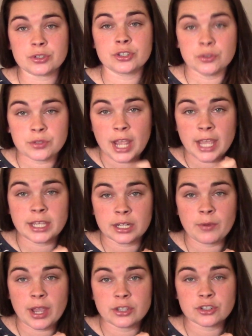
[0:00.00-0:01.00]
So you taking
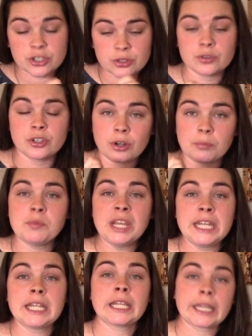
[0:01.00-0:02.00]
away the shoe, you're
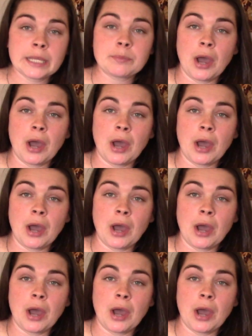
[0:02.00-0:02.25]
immediately